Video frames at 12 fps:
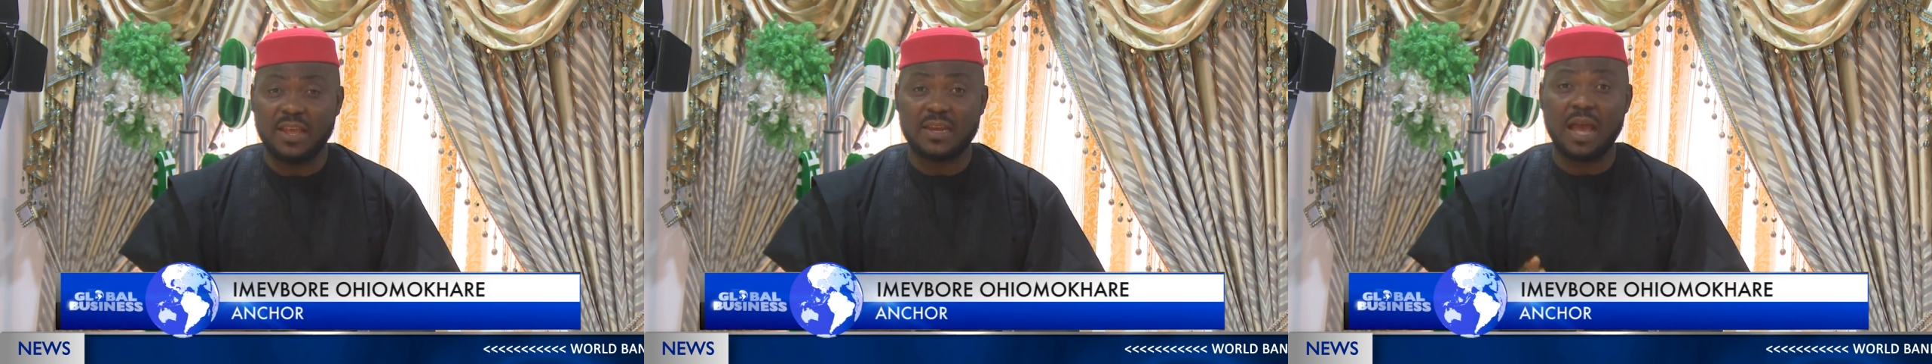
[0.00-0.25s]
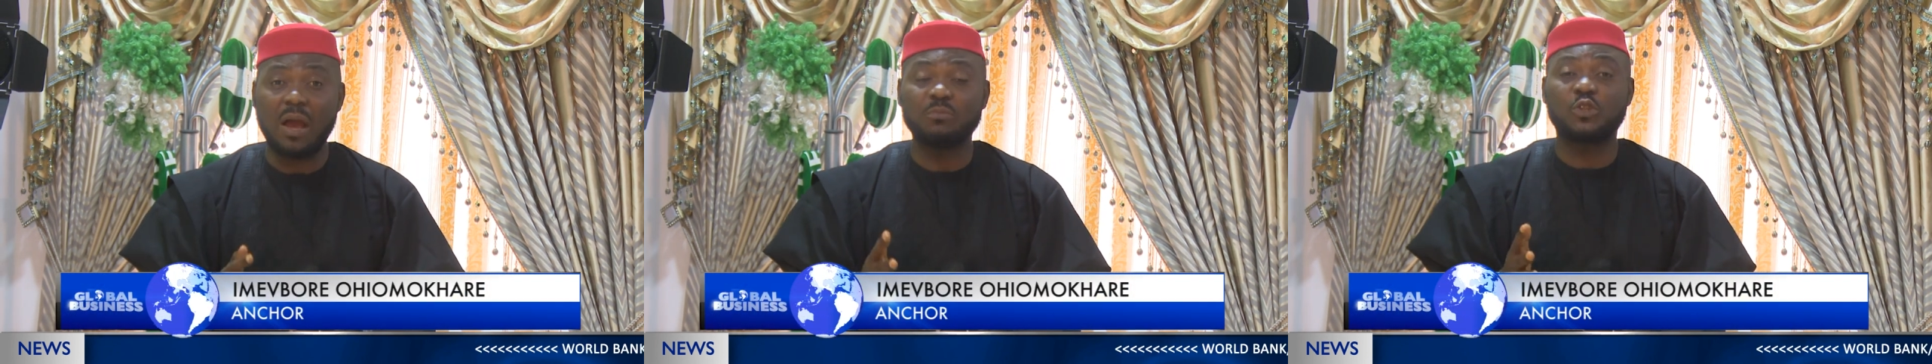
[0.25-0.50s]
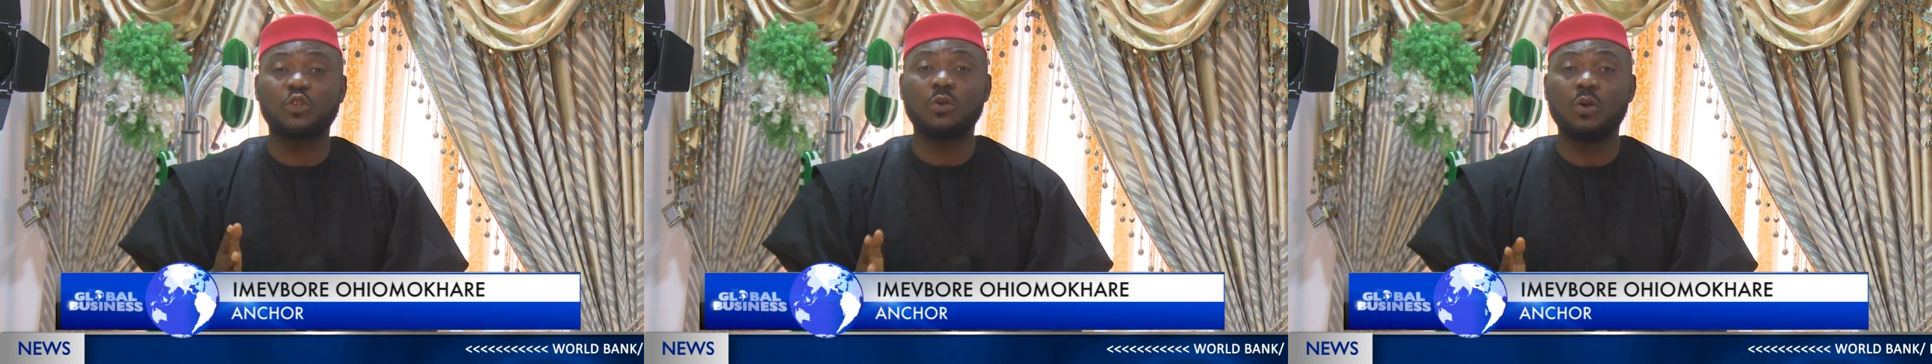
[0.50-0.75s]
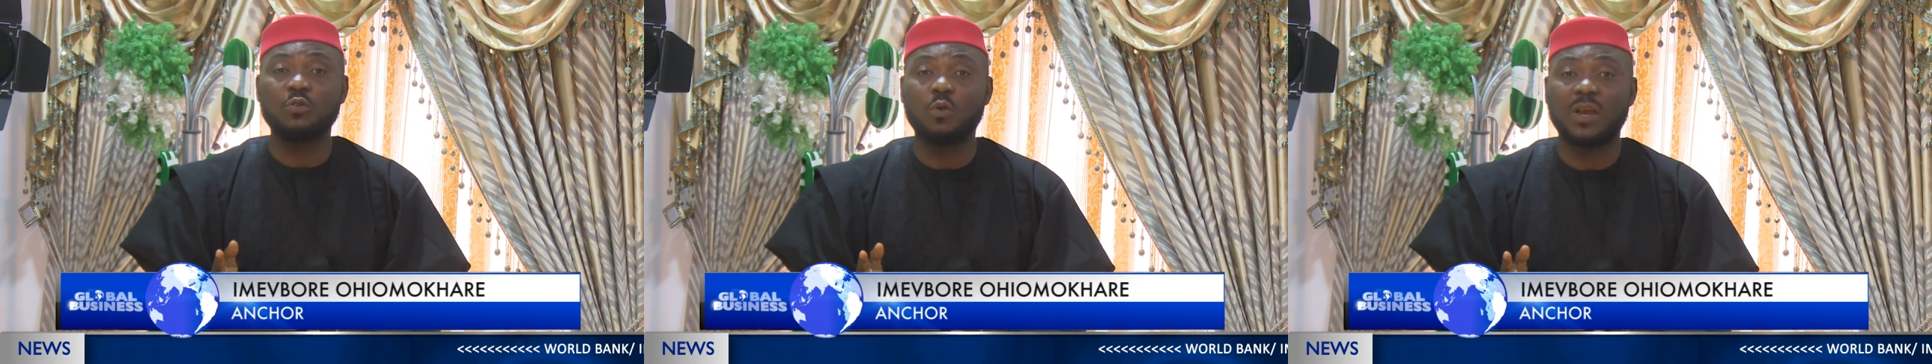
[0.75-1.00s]
Now, I'm
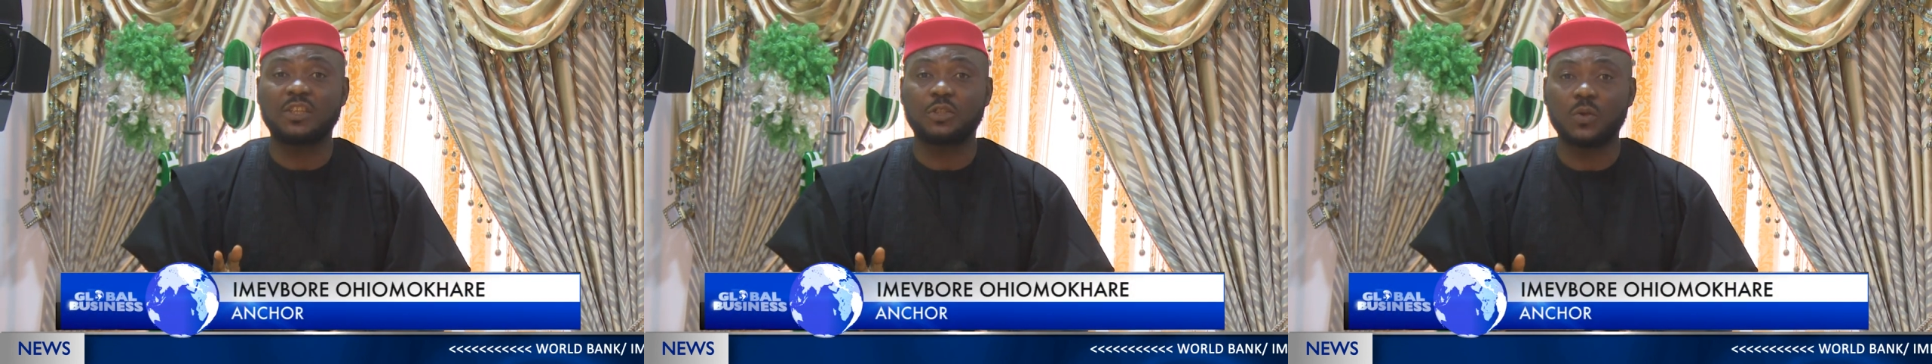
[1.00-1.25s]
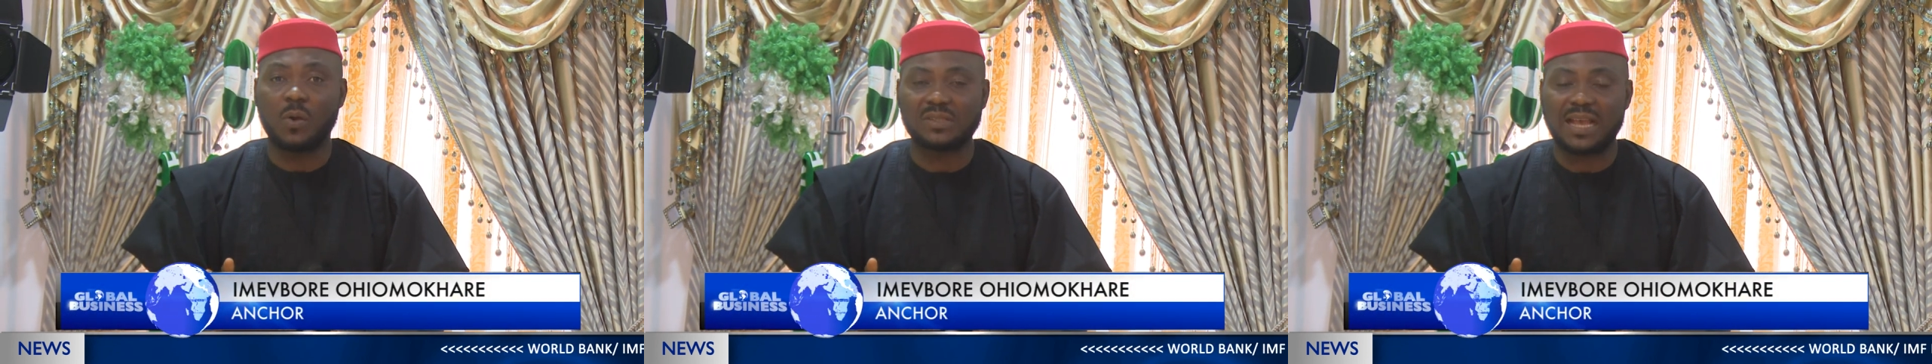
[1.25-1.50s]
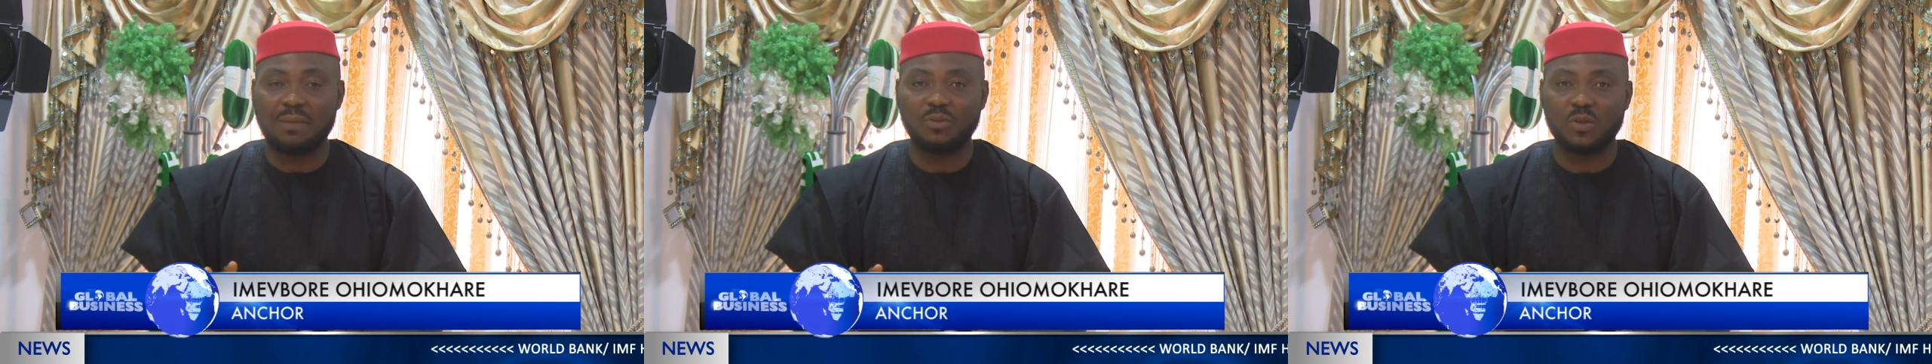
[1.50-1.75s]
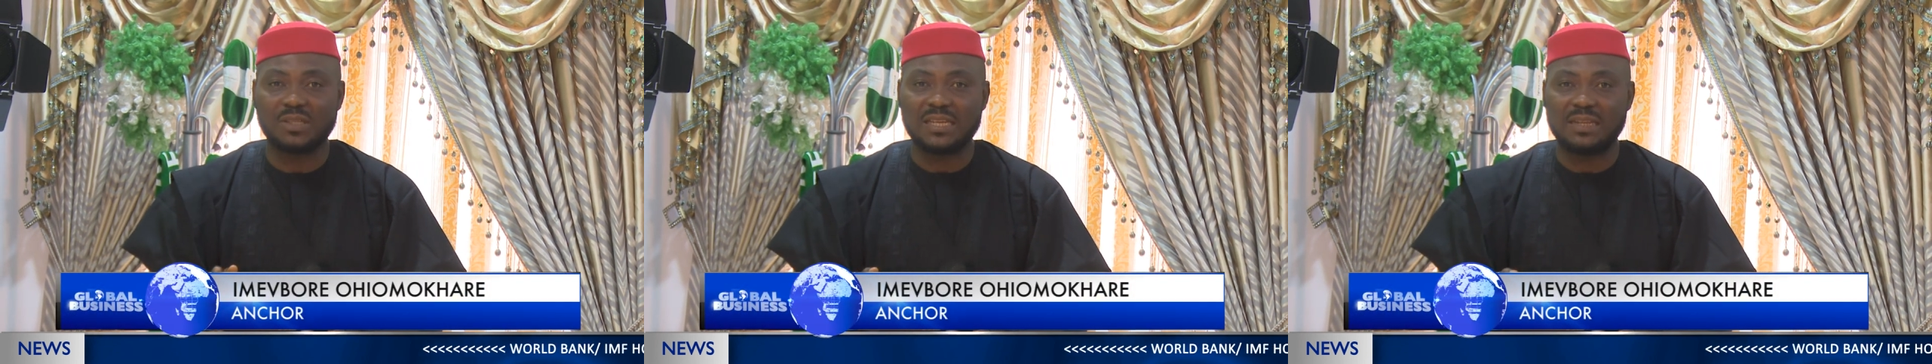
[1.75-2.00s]
sure you are shocked. I'm
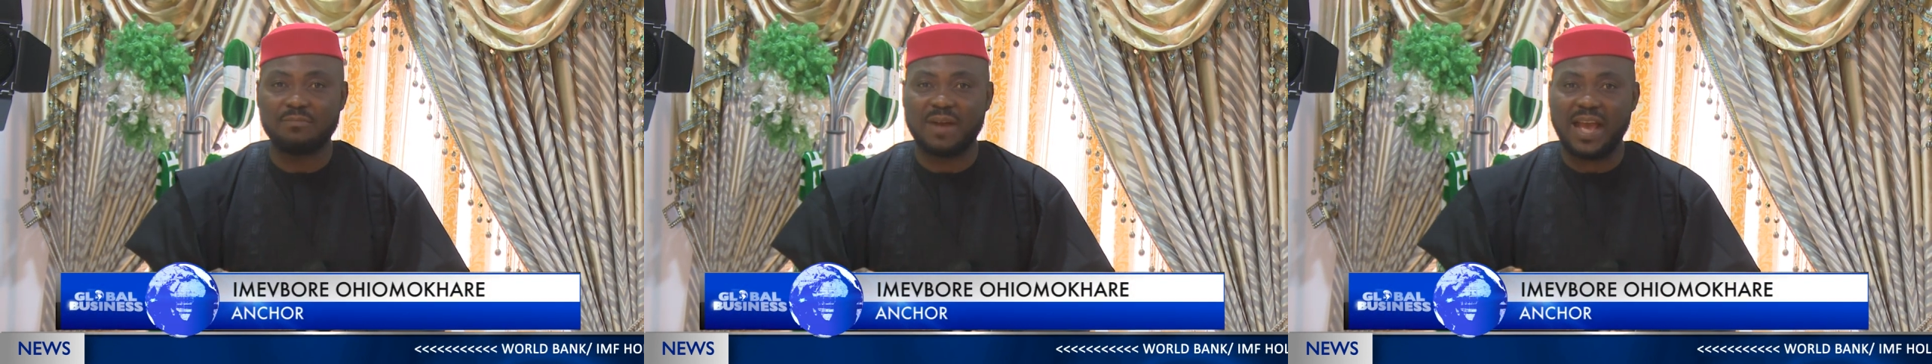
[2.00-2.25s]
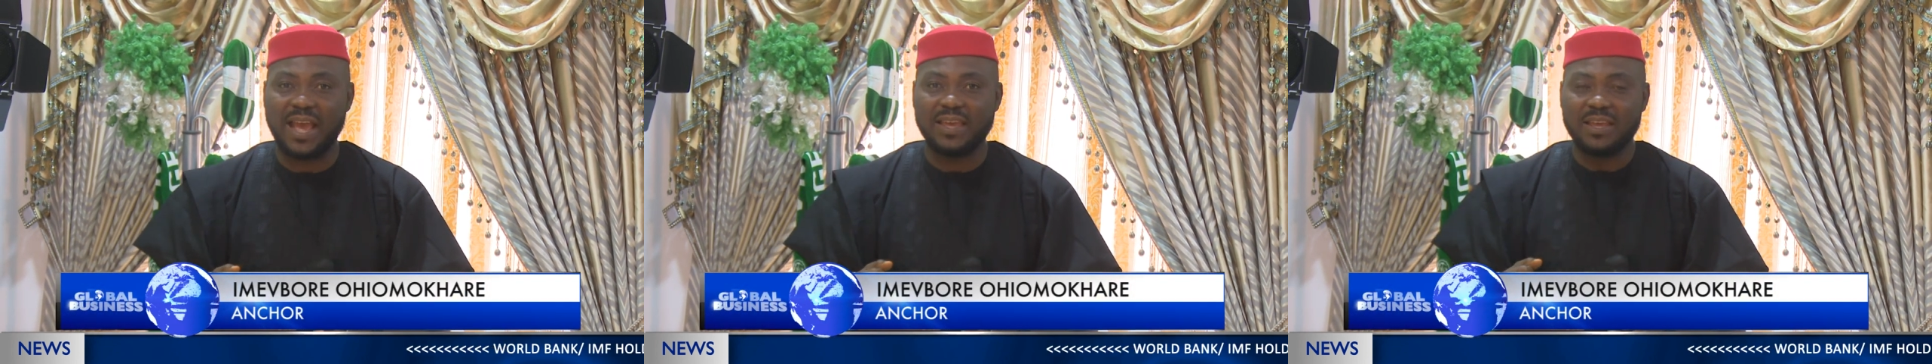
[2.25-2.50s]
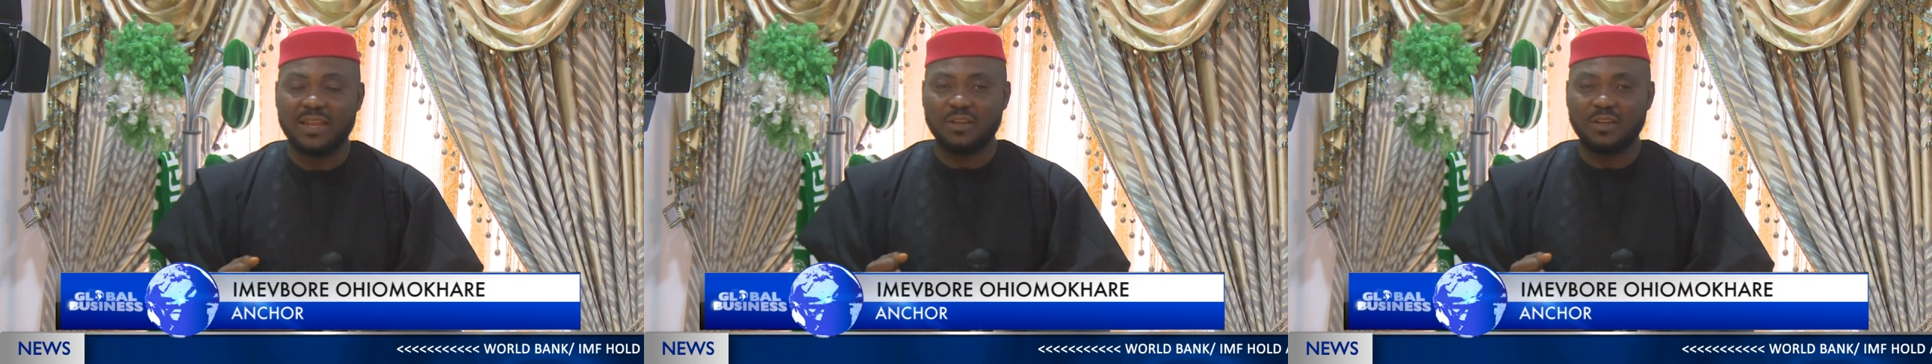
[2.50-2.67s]
not in my